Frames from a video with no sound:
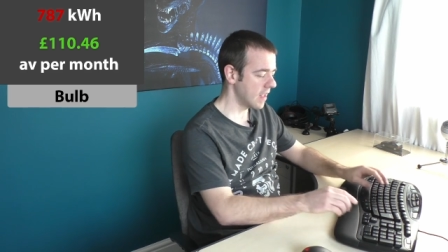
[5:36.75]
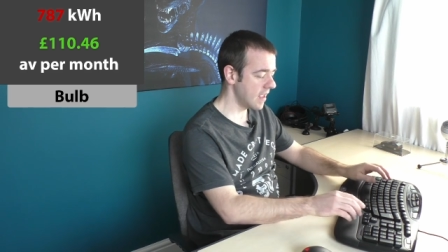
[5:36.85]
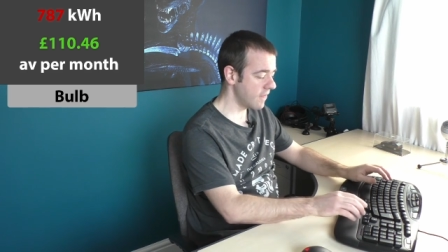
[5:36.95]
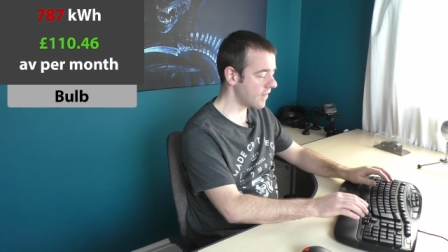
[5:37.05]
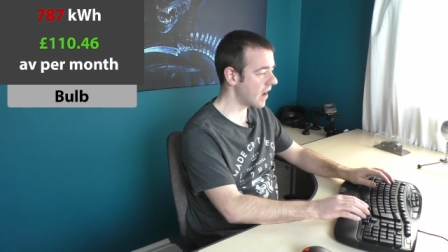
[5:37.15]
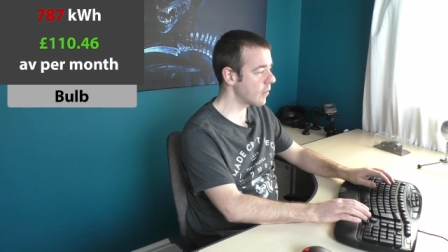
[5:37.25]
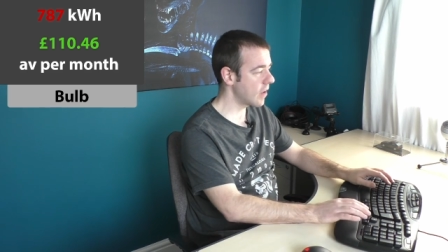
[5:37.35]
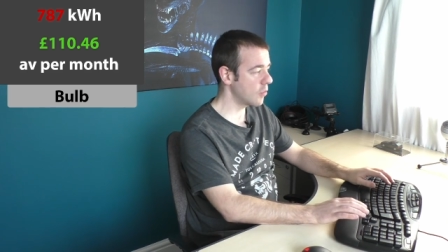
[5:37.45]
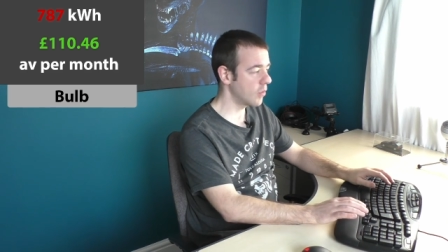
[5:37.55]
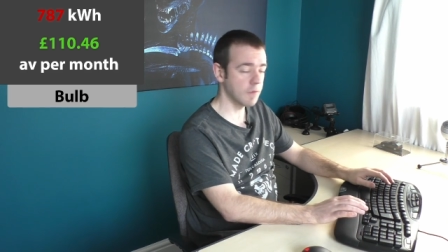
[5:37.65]
if I
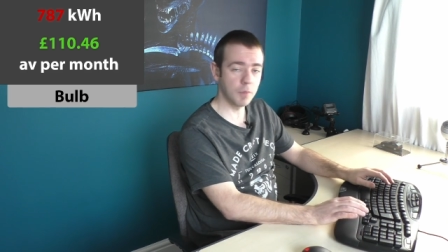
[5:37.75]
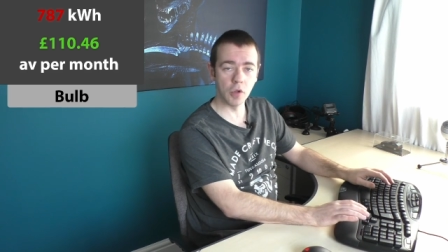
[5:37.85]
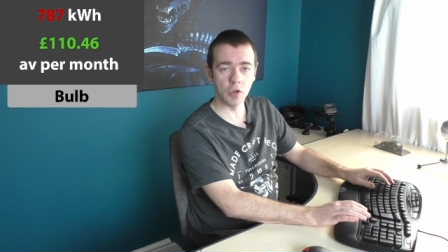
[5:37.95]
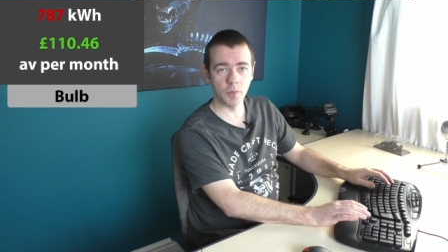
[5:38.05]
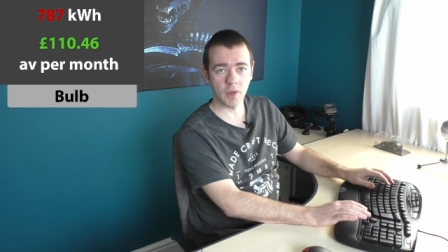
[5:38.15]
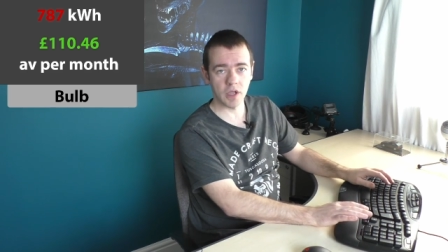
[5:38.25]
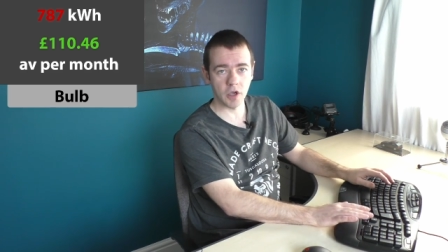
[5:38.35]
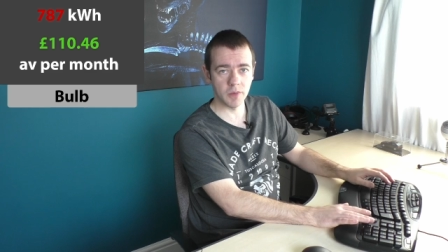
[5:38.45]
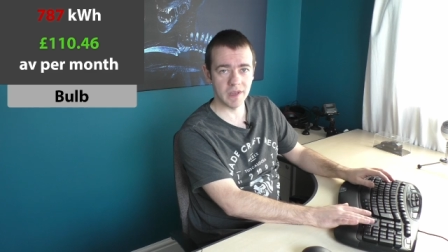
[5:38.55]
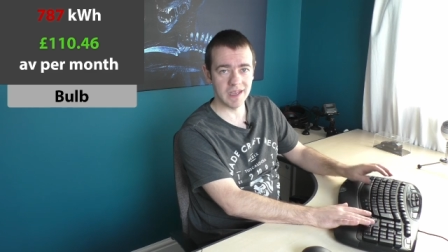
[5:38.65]
went with Bulb
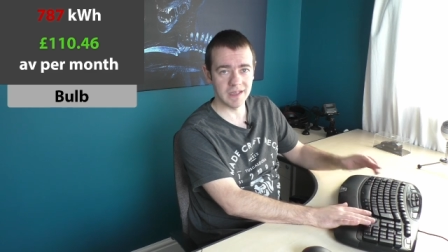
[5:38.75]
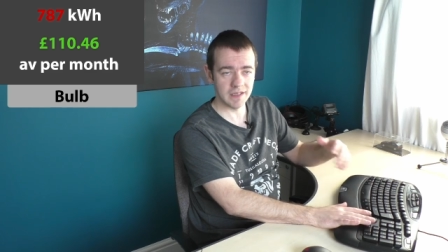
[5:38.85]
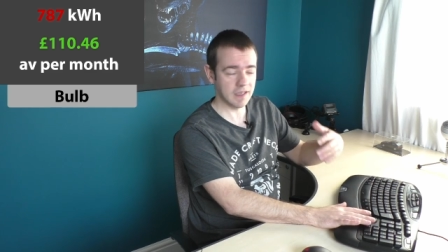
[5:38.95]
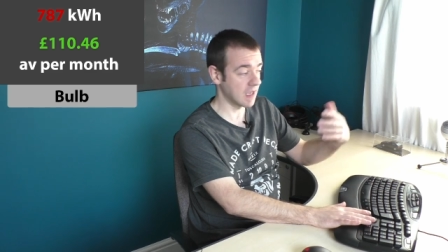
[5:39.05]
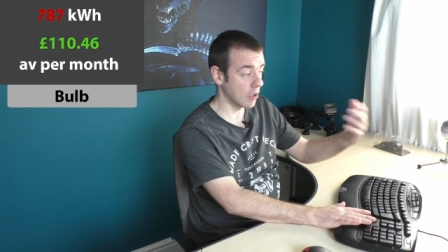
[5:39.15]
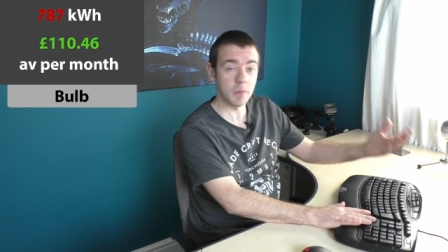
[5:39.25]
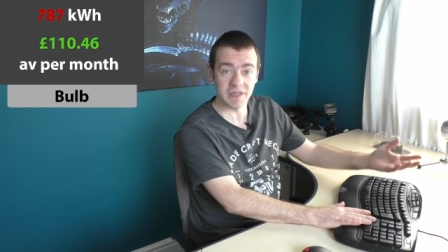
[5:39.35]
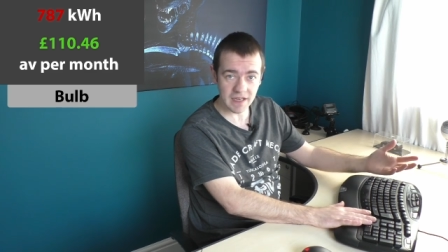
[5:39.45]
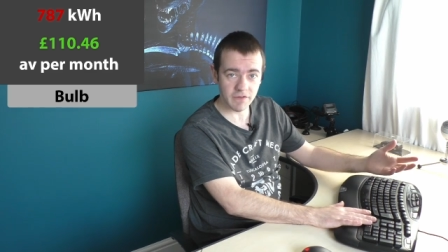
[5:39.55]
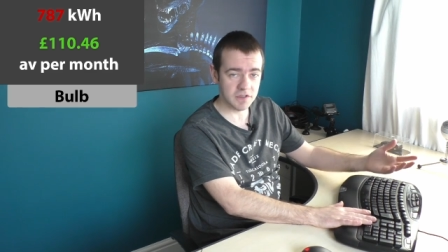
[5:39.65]
Economy Economy
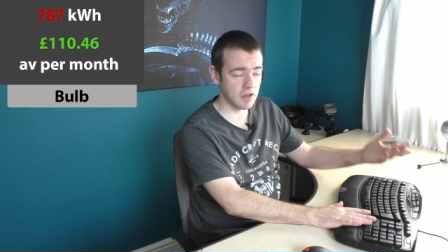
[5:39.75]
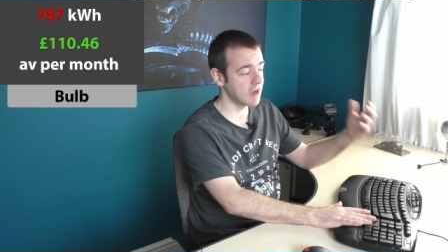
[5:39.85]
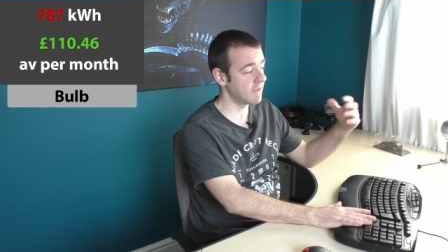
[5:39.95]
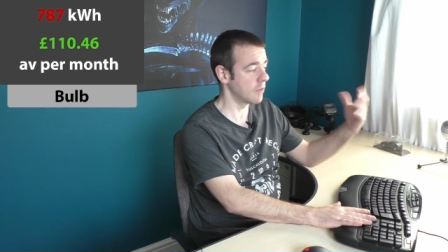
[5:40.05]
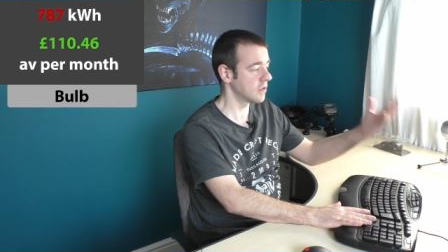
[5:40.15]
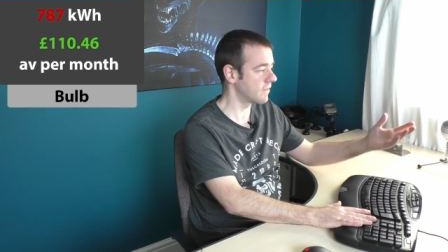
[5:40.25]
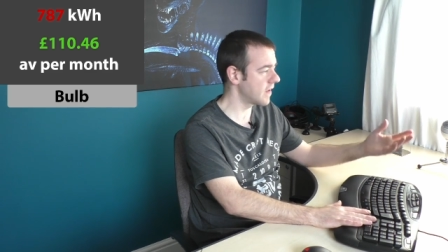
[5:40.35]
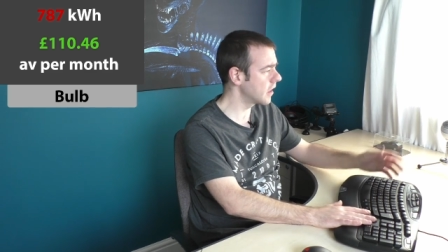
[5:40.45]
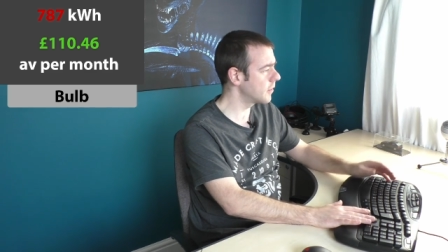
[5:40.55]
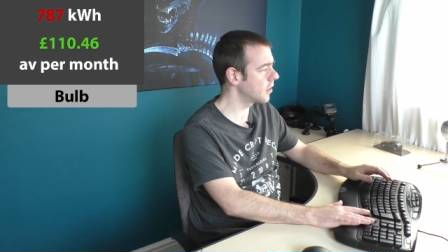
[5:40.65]
7, sorry, if it was
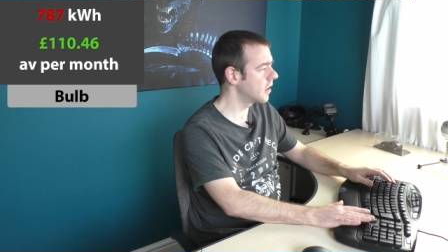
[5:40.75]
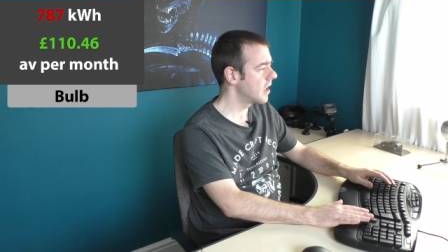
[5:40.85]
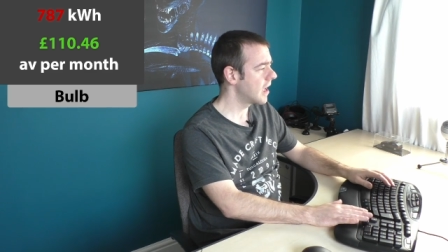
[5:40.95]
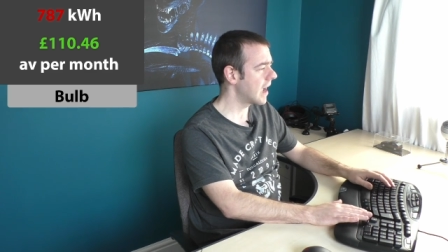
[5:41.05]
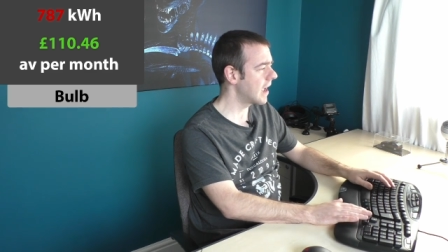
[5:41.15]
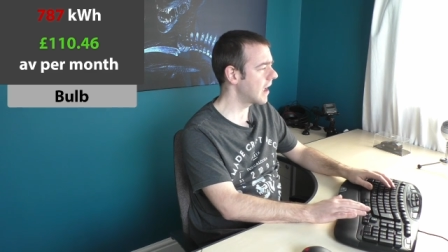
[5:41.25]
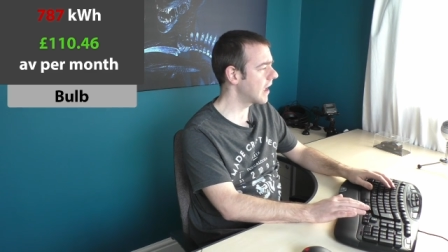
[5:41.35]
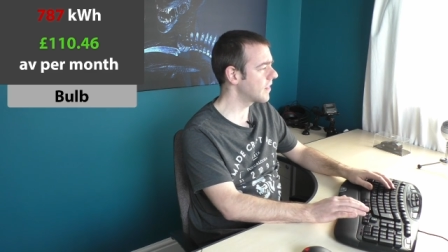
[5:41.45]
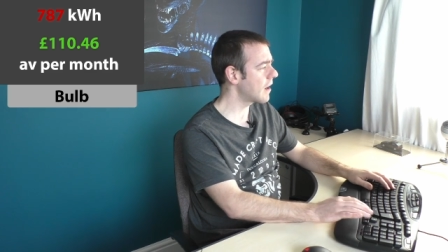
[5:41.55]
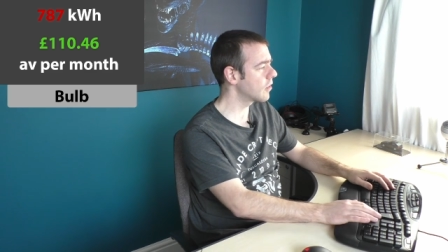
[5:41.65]
available,
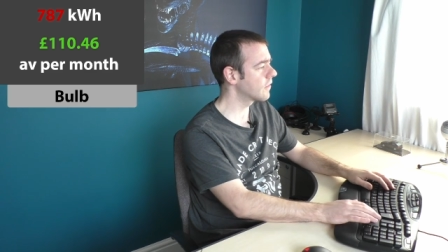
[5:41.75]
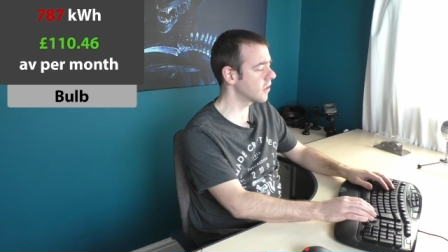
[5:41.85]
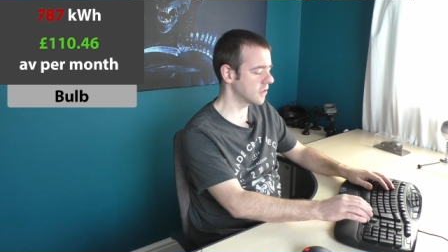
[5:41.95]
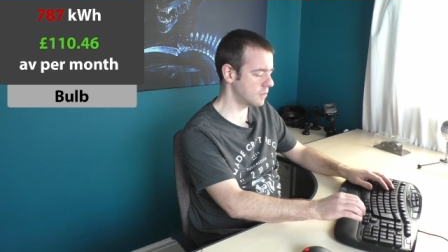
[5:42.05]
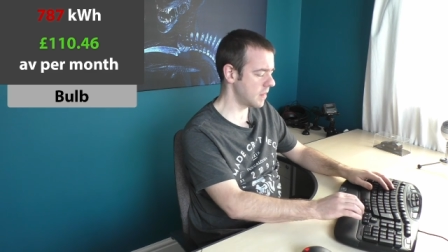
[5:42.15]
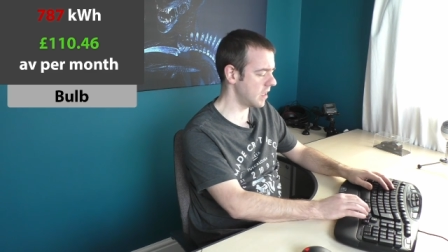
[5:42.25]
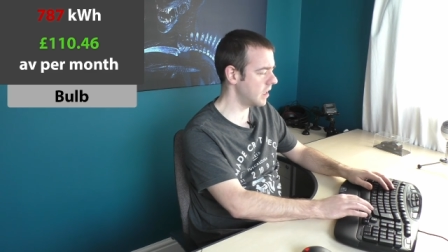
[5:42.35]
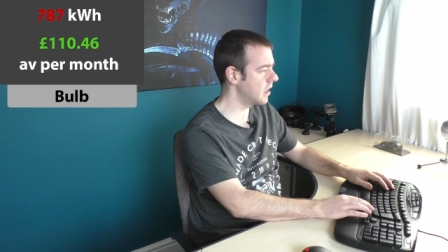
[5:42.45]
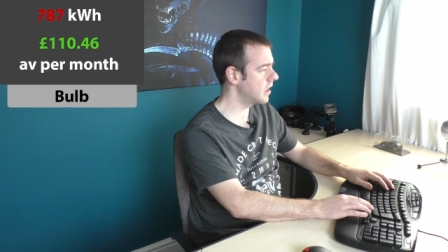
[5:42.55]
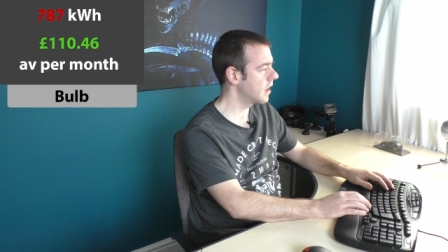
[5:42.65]
uh, that would have cost
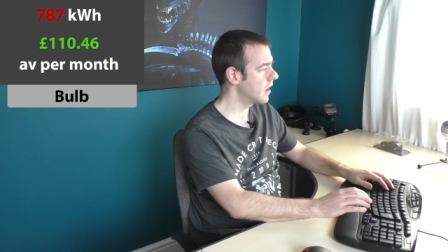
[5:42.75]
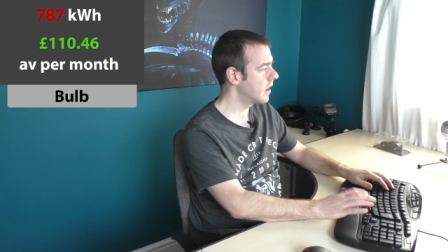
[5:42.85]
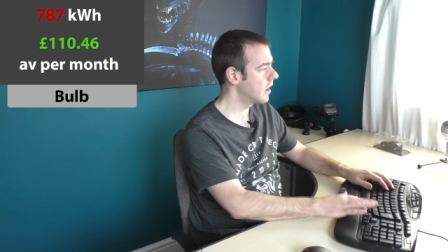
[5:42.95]
me